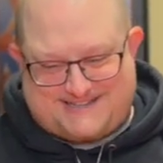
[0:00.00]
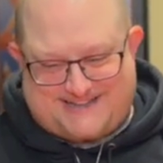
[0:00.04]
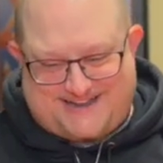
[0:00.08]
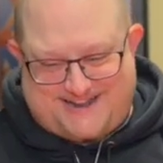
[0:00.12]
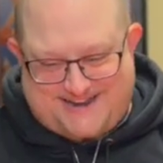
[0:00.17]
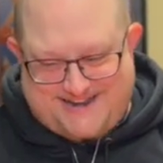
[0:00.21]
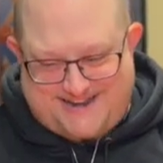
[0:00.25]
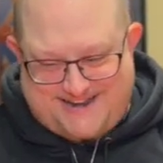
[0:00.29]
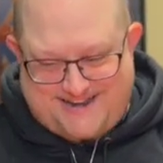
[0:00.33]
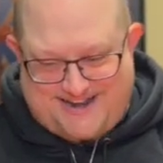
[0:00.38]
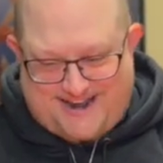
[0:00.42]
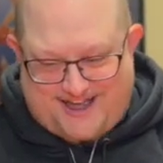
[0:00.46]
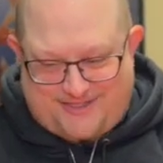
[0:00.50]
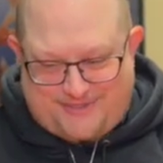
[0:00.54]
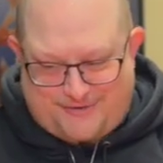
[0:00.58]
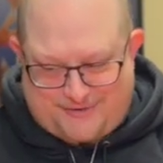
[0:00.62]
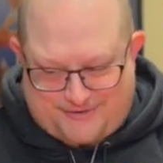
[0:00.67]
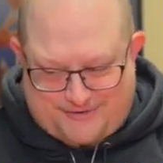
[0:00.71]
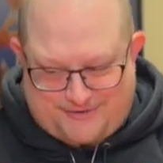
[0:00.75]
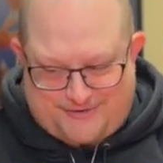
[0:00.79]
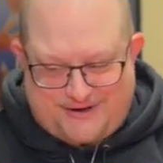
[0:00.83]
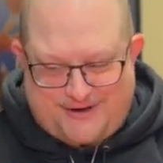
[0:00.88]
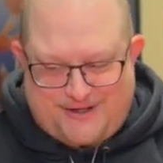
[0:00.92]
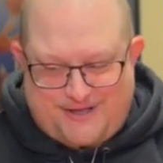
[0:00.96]

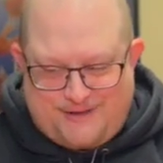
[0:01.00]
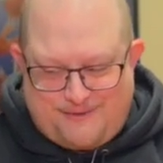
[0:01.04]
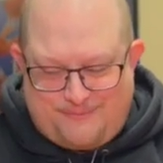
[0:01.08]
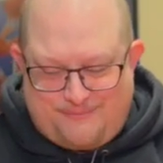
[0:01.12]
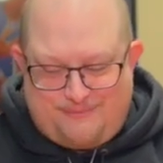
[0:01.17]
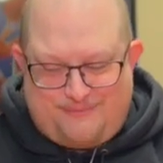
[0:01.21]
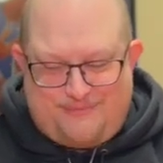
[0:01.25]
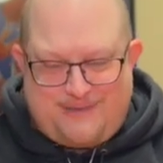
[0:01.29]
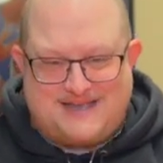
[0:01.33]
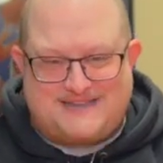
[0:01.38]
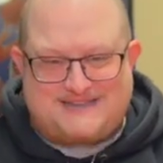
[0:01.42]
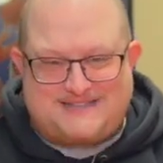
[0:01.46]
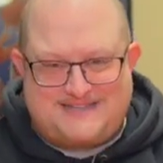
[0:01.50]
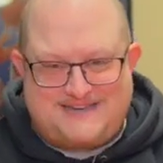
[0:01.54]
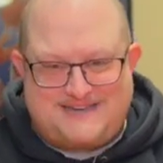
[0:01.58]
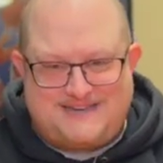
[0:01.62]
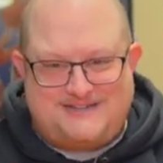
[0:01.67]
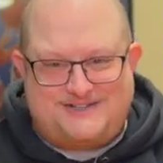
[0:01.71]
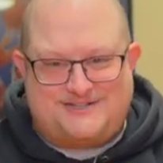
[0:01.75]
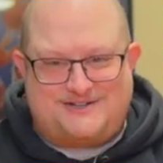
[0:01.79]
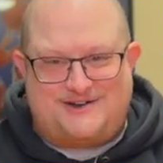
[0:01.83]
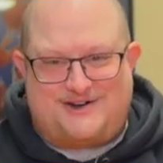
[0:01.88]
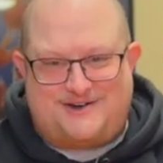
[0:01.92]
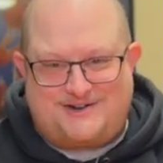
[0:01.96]
another
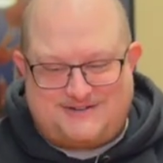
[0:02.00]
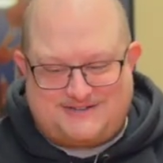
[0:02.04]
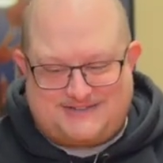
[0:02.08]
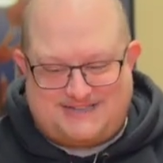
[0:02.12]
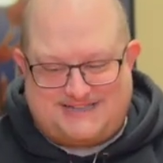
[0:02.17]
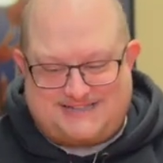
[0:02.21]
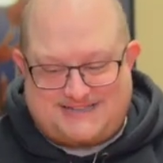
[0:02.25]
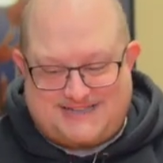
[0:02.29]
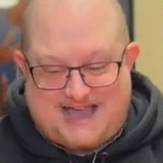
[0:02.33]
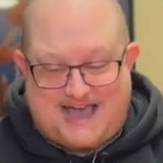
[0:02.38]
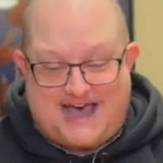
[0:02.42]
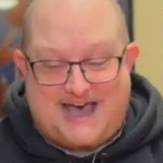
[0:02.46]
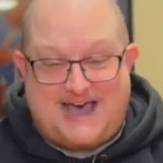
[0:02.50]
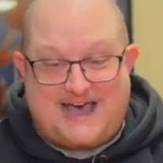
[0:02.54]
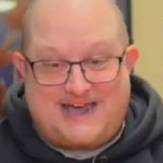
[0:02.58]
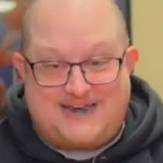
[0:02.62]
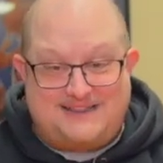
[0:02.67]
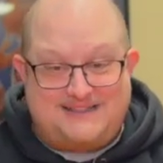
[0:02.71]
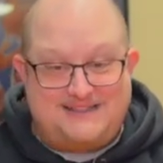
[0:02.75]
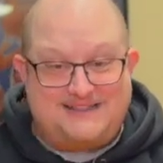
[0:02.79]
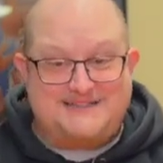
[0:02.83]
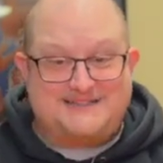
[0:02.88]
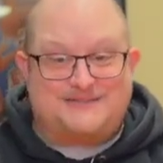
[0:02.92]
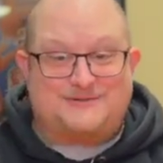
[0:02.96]
Messi jersey to add,
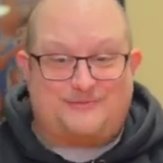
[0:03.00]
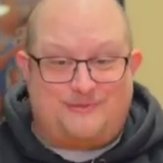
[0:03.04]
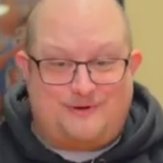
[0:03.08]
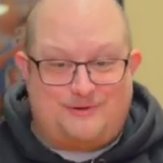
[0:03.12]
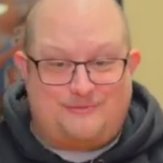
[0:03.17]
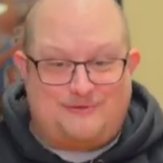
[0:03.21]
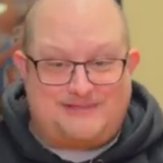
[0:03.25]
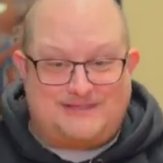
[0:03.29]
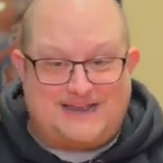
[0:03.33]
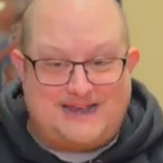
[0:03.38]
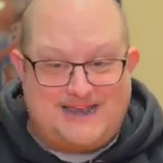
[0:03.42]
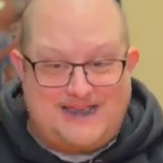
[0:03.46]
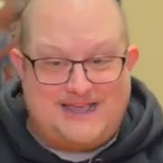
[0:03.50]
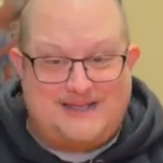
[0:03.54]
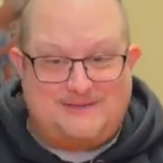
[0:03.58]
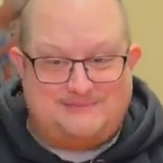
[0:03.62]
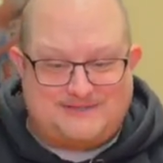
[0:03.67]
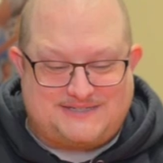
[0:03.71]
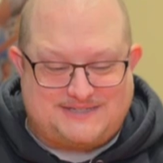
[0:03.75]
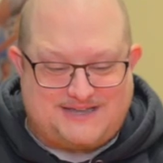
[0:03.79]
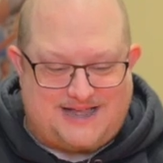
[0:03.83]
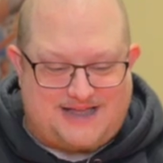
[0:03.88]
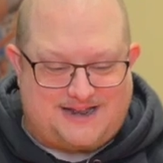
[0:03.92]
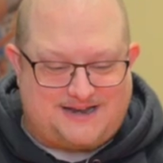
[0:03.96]
and this one with a name
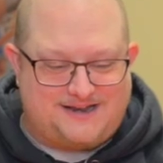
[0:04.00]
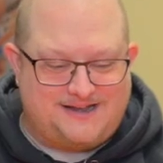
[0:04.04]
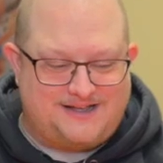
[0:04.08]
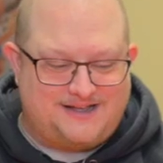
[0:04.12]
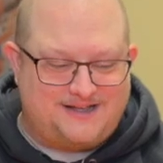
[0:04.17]
set.